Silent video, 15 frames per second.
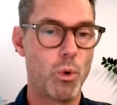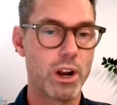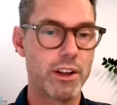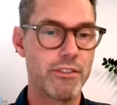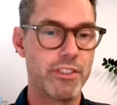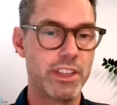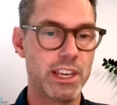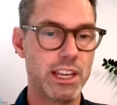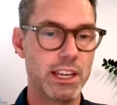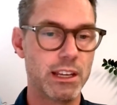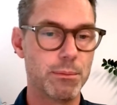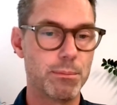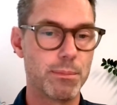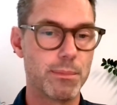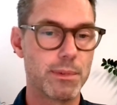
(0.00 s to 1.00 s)
One of
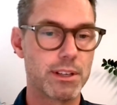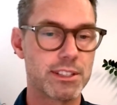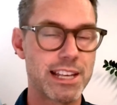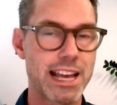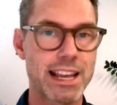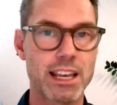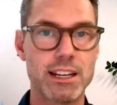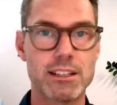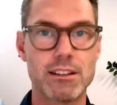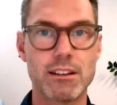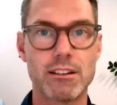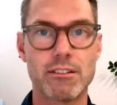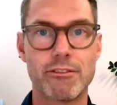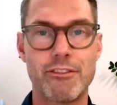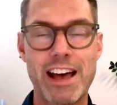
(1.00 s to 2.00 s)
the second
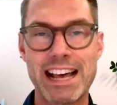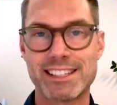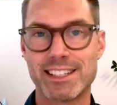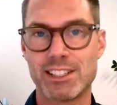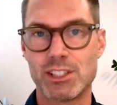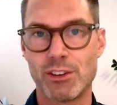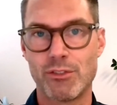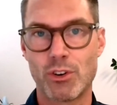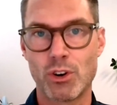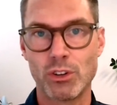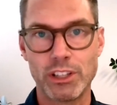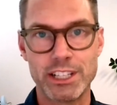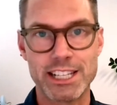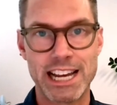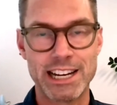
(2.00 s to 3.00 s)
facets of
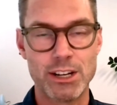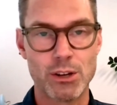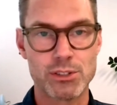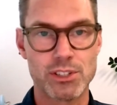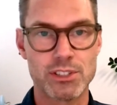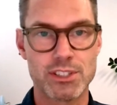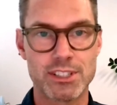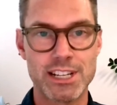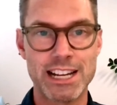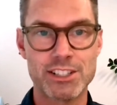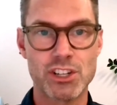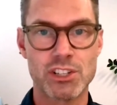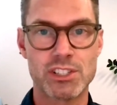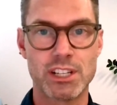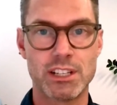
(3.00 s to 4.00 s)
early diagnosis is
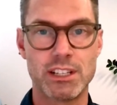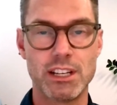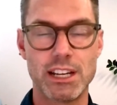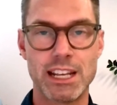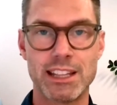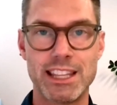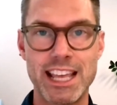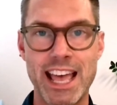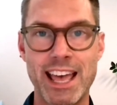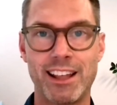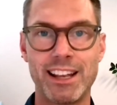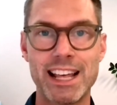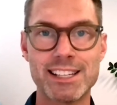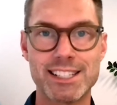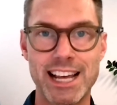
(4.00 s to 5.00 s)
not just to get the
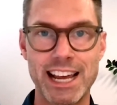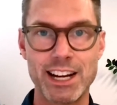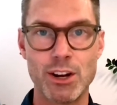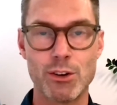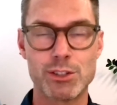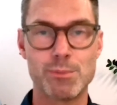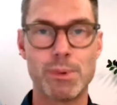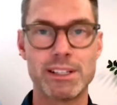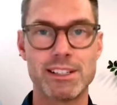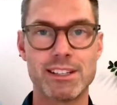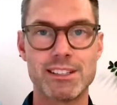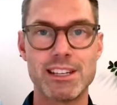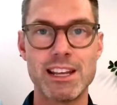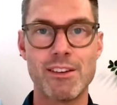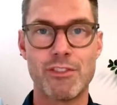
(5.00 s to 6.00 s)
ALS diagnosed, but
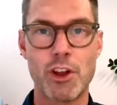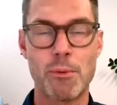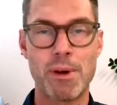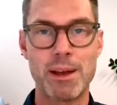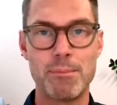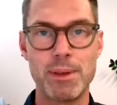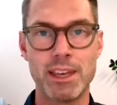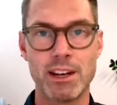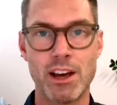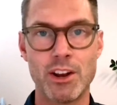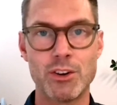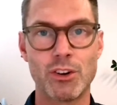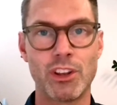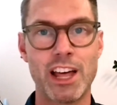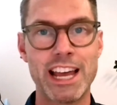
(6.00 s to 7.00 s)
to see if there might be an
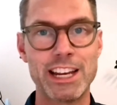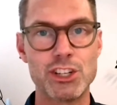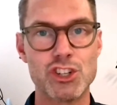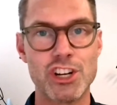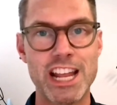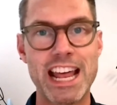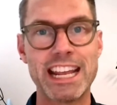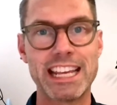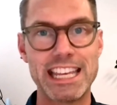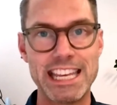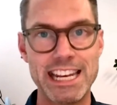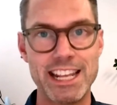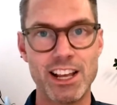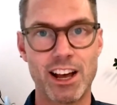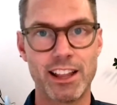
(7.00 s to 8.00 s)
underlying
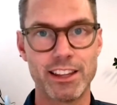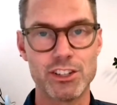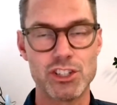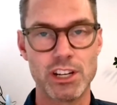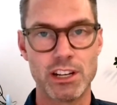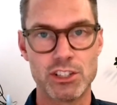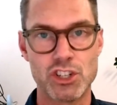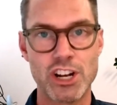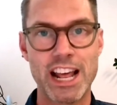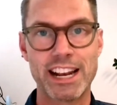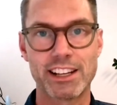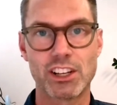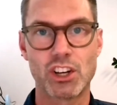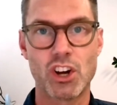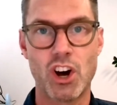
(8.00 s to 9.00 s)
genetic etiology, a
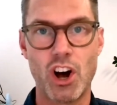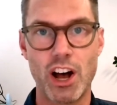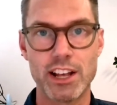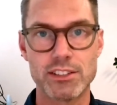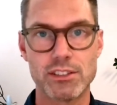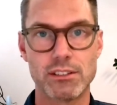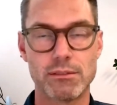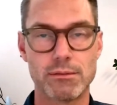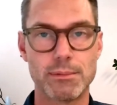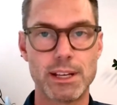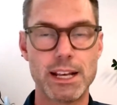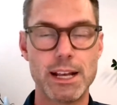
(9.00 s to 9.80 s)
genetic cause.